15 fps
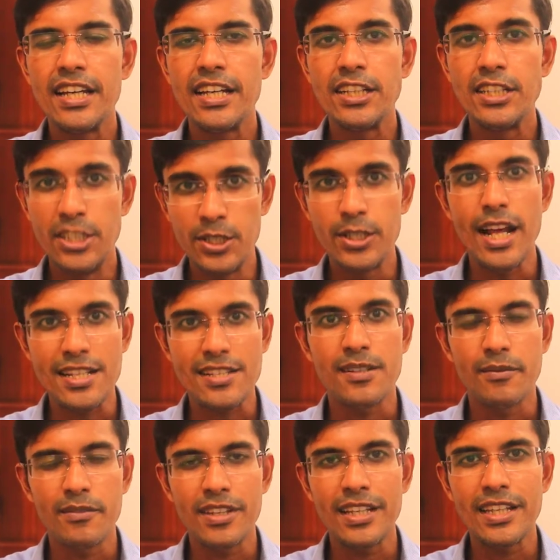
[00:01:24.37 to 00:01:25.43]
good at
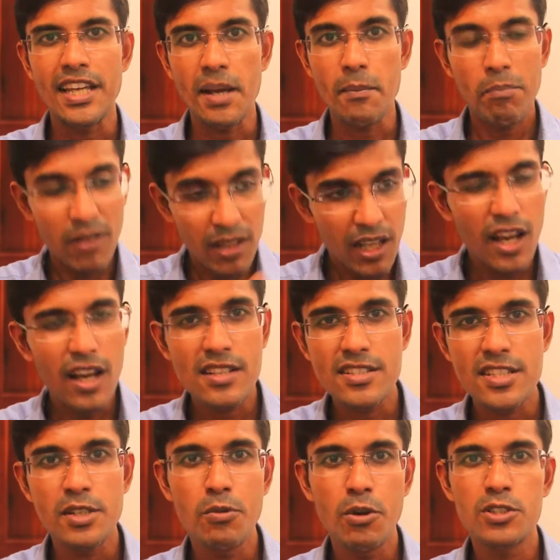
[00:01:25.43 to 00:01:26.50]
something. Plus,
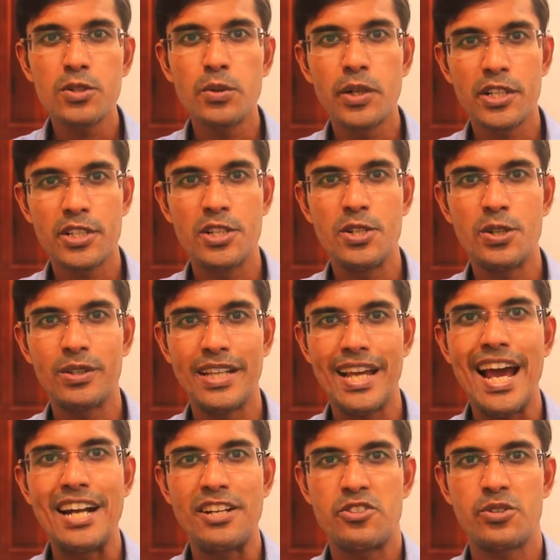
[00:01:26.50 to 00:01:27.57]
you also wanted to know their
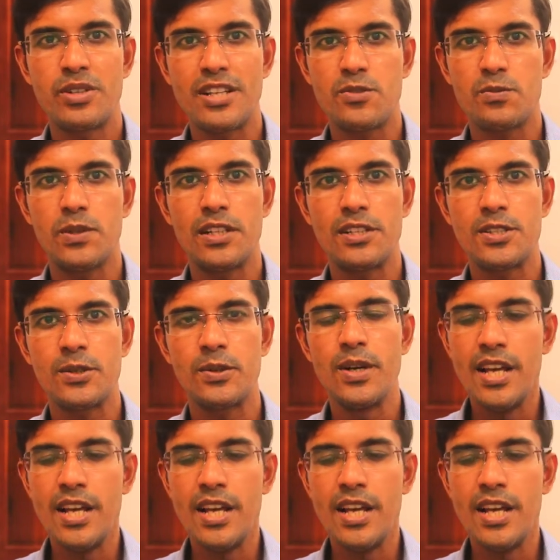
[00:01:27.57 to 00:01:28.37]
attitude as well too.